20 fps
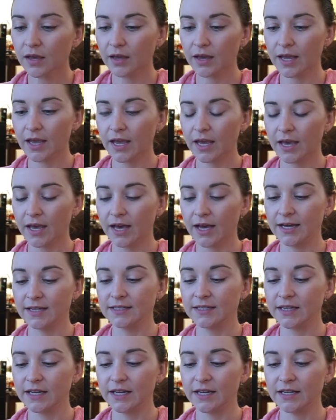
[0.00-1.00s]

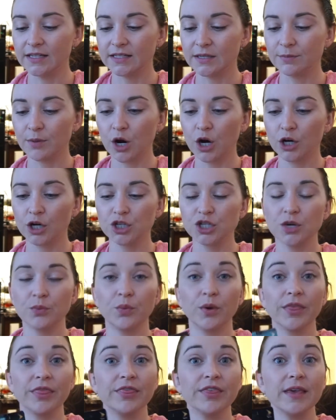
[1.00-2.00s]
And it is in partnership
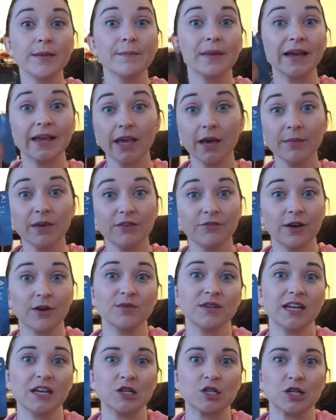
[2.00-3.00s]
with the Miami
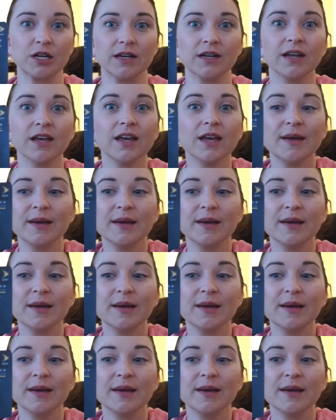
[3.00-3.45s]
Foundation.